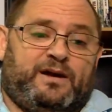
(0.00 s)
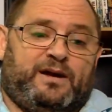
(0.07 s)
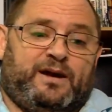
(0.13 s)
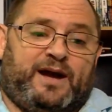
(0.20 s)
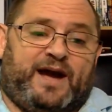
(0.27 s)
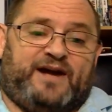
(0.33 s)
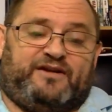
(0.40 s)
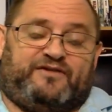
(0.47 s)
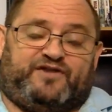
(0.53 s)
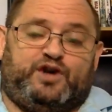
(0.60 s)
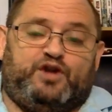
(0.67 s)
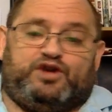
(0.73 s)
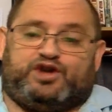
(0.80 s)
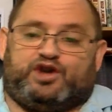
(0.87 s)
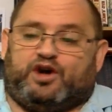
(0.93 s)
And the
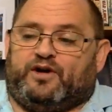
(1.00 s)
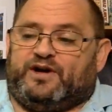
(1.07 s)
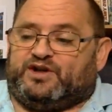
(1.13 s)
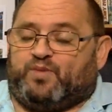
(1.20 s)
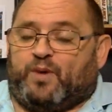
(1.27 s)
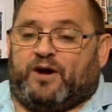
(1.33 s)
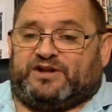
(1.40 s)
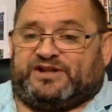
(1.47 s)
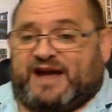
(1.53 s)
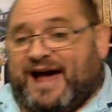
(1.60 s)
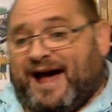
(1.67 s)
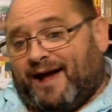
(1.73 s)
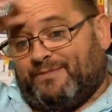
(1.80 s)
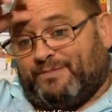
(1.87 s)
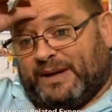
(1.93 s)
future is where it's
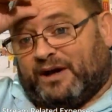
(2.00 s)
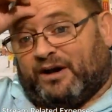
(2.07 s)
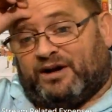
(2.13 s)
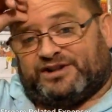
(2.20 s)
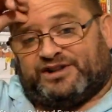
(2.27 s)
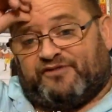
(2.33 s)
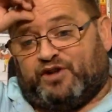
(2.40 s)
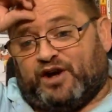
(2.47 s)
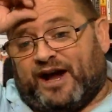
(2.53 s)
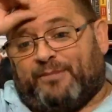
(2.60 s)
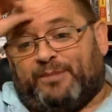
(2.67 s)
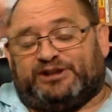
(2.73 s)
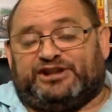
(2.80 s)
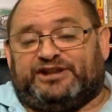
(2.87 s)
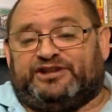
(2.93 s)
at, because if you got
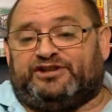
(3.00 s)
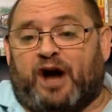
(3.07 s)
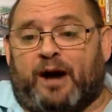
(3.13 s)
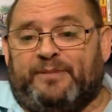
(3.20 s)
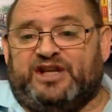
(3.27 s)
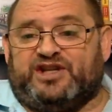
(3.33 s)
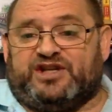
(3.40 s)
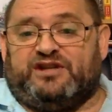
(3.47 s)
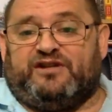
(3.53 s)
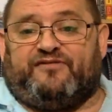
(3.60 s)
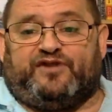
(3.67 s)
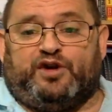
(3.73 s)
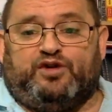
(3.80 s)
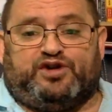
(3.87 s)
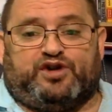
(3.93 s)
a bunch of dummies in the
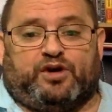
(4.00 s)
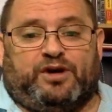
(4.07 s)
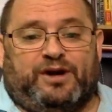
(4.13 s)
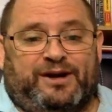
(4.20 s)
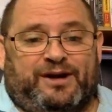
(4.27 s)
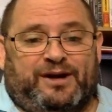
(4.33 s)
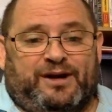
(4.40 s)
future,